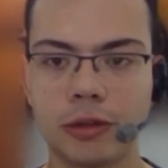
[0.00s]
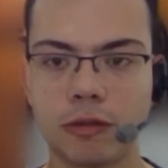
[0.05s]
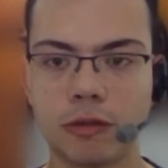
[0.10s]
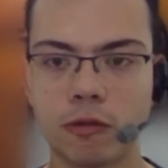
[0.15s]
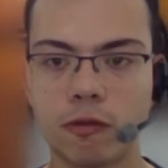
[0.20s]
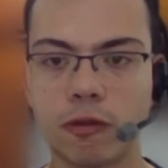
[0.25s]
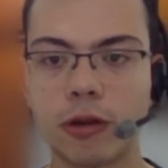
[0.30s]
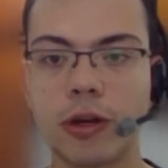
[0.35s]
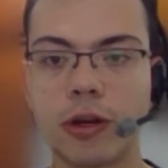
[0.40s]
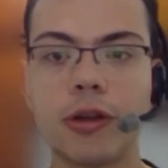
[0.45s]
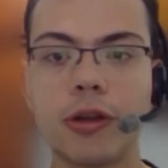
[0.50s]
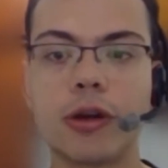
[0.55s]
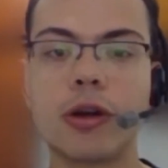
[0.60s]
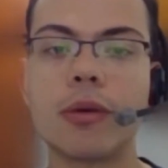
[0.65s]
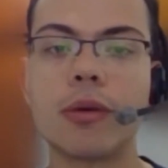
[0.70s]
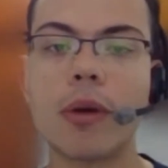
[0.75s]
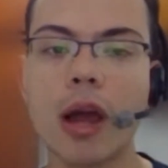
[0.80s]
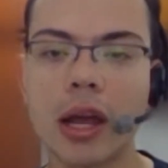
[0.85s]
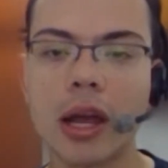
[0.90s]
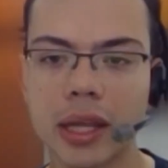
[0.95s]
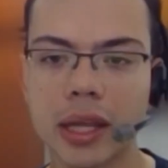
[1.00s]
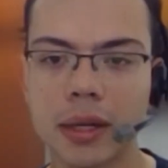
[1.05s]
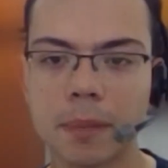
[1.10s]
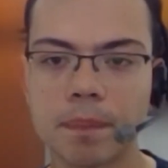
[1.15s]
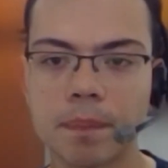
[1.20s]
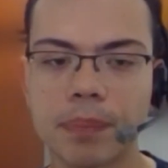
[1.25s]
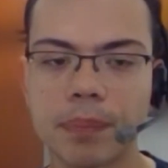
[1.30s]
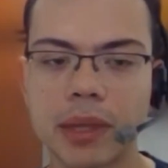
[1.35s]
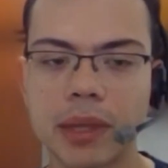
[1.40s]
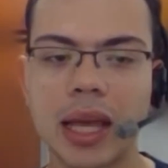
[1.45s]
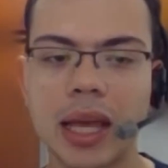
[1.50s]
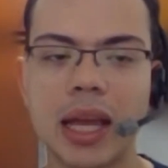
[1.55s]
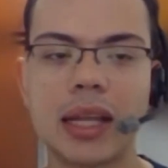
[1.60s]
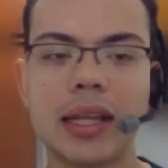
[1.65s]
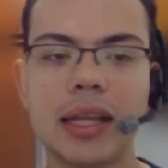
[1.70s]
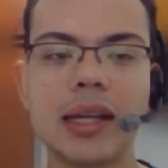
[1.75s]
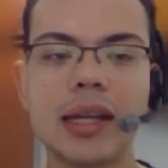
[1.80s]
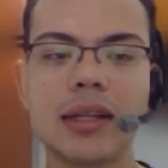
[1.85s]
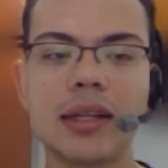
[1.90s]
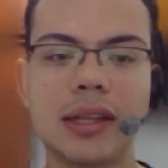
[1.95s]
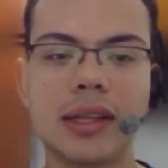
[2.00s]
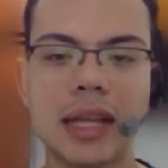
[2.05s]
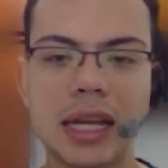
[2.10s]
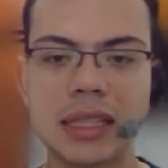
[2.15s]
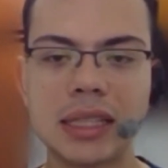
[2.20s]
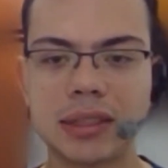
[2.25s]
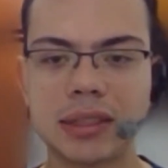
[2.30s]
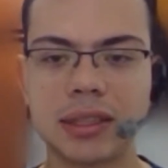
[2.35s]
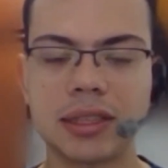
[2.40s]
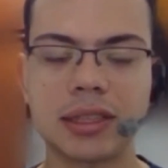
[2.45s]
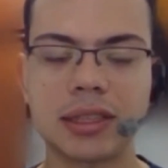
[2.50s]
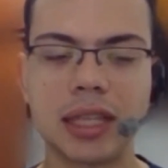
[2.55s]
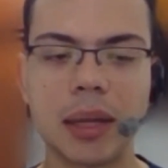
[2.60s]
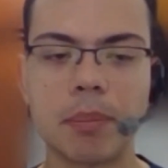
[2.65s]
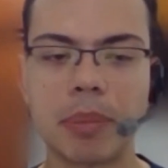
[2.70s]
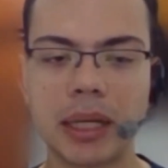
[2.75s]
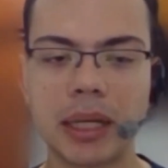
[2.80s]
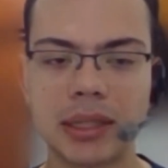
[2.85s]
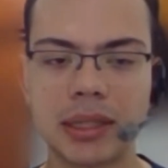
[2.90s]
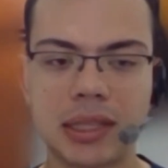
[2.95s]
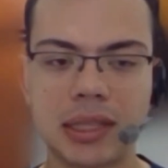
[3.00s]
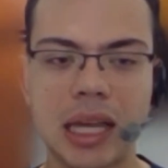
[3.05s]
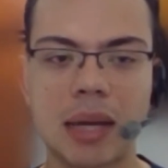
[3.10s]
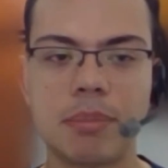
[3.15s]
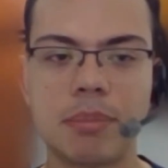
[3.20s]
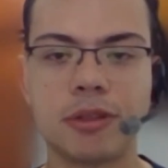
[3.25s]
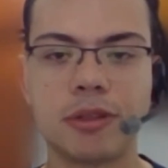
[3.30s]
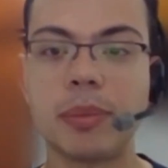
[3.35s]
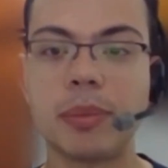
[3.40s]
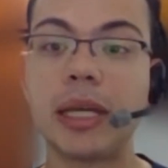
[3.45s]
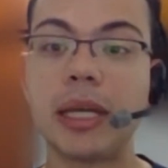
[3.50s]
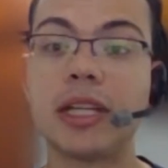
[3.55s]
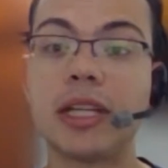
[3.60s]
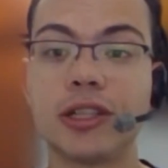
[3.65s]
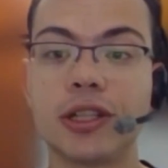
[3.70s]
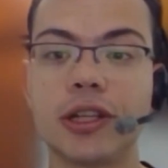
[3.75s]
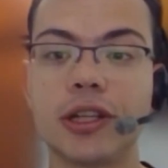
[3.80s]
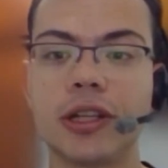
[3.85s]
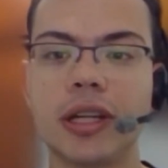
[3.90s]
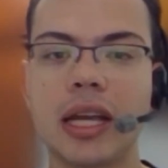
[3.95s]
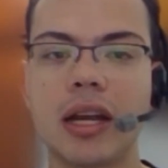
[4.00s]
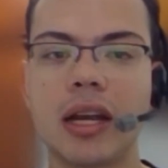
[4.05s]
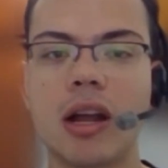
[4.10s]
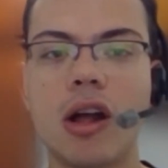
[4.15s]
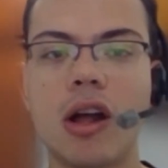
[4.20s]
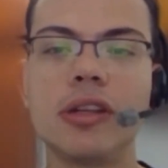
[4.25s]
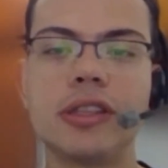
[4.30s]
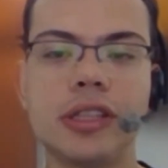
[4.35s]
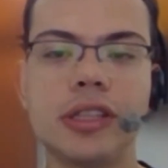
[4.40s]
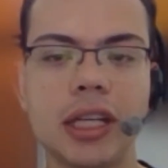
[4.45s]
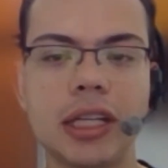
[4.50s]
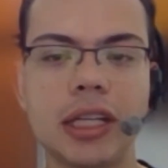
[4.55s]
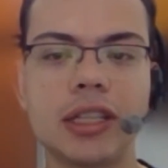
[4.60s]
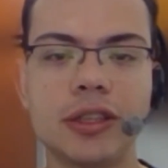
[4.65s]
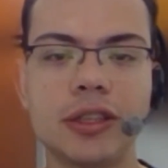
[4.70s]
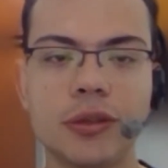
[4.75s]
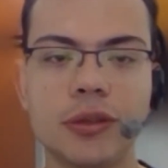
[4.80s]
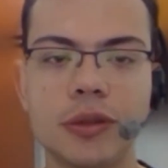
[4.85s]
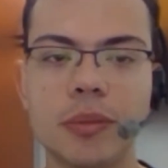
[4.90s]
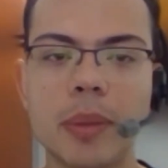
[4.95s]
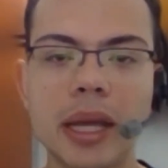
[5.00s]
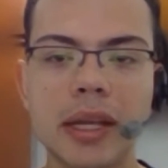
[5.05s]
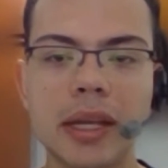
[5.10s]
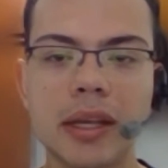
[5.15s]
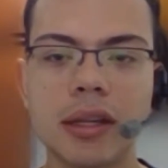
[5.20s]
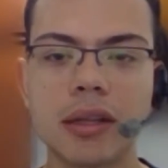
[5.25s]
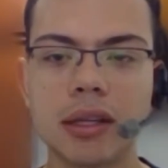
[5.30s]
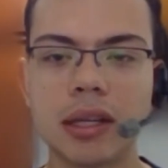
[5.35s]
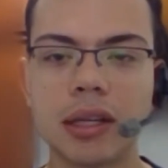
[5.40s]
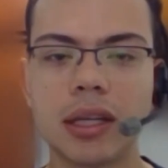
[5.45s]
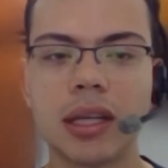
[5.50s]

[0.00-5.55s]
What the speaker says: for your rocket, and then test step by step to make sure that all the changes you're making